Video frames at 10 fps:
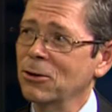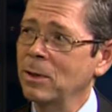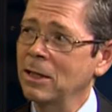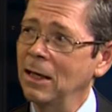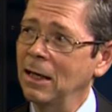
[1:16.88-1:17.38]

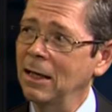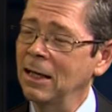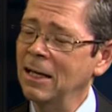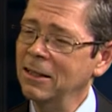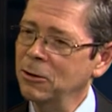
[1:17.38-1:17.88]
he
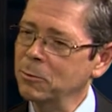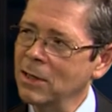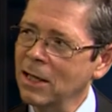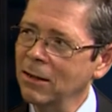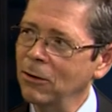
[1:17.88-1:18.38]
ended up
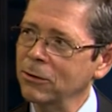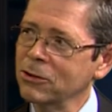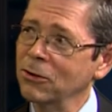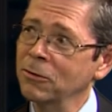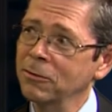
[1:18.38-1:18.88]
digging lots
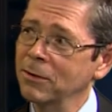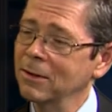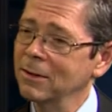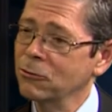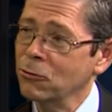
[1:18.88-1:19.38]
of
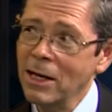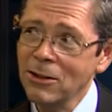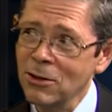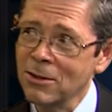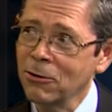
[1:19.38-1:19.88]

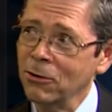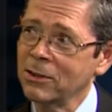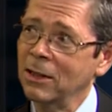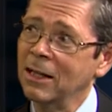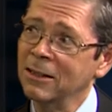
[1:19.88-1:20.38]
trenches across
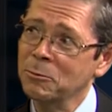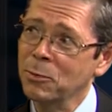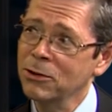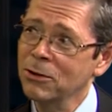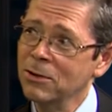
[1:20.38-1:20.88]
the land and
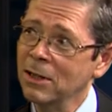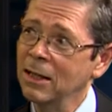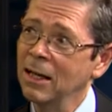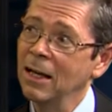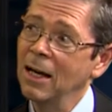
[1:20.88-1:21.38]
producing
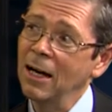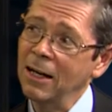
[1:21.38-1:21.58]
an